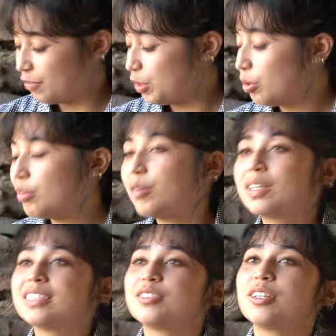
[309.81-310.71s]
If you don't know what
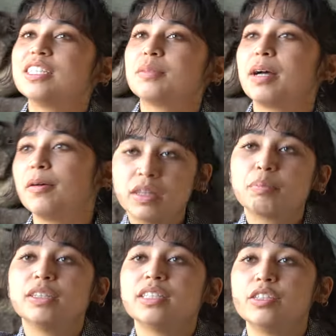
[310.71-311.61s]
the story is about, The
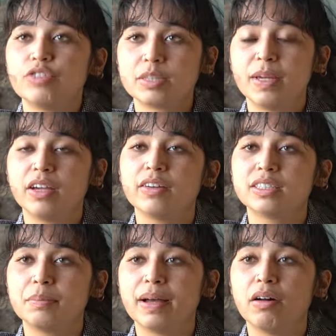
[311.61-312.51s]
Prince and the Dressmaker
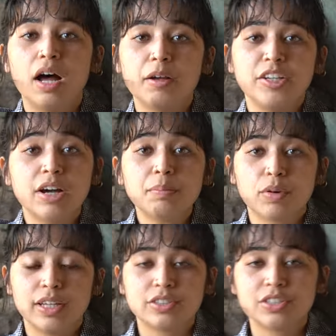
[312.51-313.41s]
is about a young
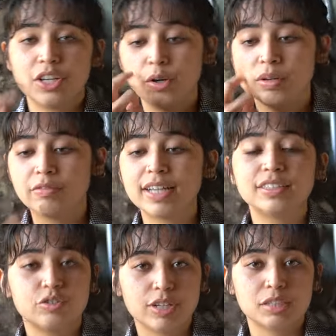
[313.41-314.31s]
prince who invites
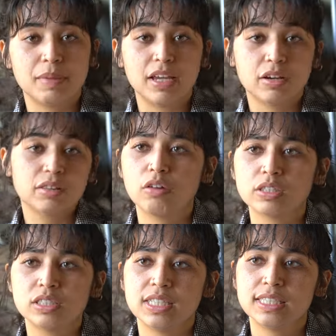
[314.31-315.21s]
a dressmaker over
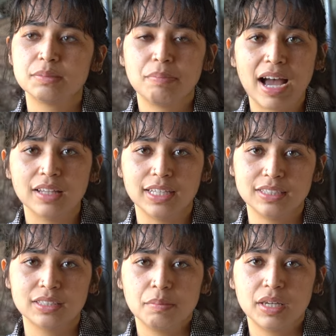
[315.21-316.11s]
to his
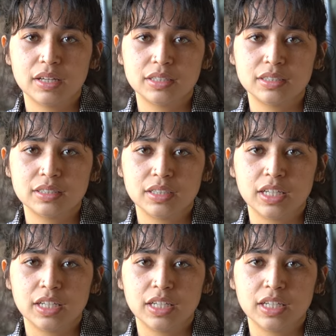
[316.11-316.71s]
palace because